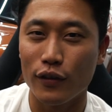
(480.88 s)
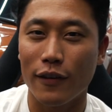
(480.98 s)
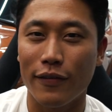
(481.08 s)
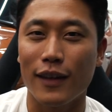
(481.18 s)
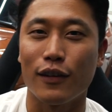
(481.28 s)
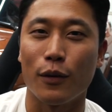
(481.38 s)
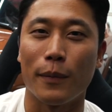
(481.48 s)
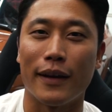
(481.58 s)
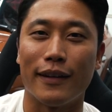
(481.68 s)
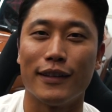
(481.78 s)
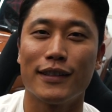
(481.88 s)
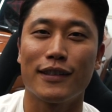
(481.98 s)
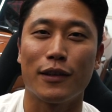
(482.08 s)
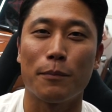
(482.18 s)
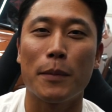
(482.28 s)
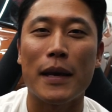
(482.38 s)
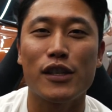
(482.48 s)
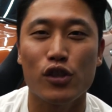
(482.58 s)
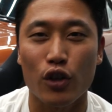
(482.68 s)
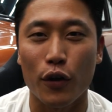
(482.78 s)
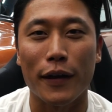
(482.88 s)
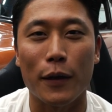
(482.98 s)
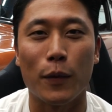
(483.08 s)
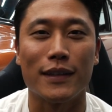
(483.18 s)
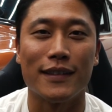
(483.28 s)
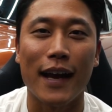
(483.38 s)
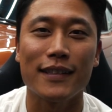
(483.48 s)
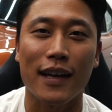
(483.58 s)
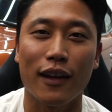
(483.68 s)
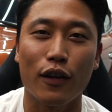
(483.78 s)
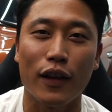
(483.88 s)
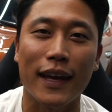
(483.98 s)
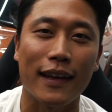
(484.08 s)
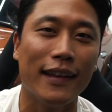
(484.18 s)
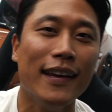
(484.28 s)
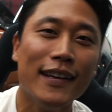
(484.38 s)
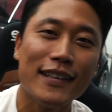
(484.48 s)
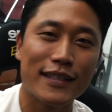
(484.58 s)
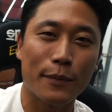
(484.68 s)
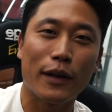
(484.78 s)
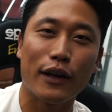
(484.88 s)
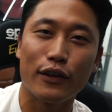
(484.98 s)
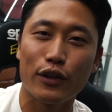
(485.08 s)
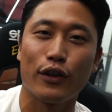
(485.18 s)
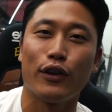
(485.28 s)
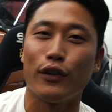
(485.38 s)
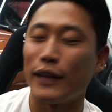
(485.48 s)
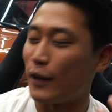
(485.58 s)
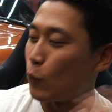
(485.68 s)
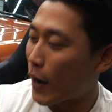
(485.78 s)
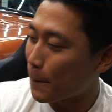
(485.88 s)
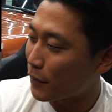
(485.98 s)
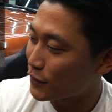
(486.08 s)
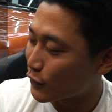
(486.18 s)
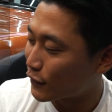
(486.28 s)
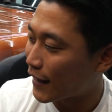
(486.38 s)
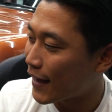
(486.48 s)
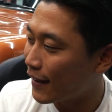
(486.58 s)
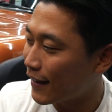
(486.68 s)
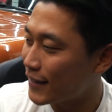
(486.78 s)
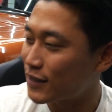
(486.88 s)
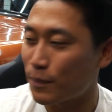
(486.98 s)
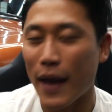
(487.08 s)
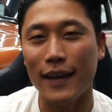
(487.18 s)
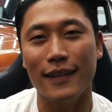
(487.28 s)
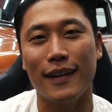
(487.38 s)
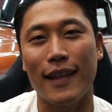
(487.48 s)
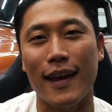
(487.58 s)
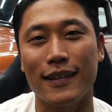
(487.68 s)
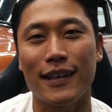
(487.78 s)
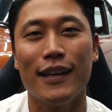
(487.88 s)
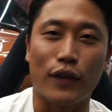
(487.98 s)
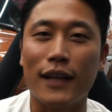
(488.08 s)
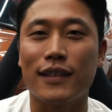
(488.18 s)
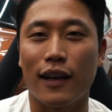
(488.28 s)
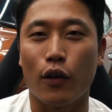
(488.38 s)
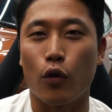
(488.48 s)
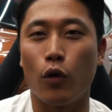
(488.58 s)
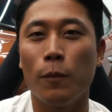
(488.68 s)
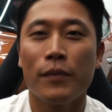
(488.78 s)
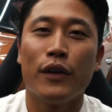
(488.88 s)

on the fender mirrors to make sure it was nice and clean, similar to the wipers on the headlights back in the days. So that's kinda cool.